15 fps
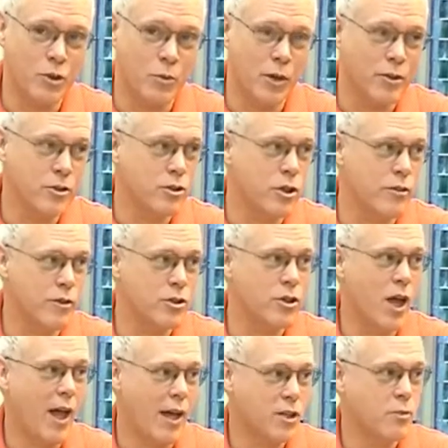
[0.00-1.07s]
Weather Service
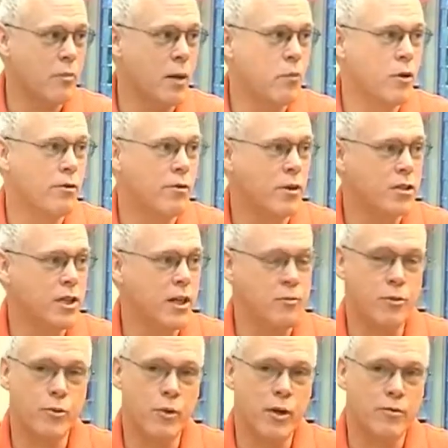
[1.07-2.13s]
as a member of our team,
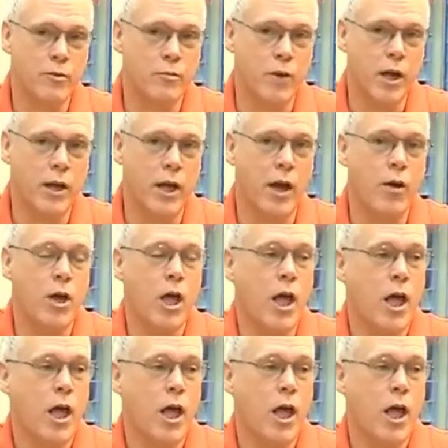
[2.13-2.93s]
3 of them right now.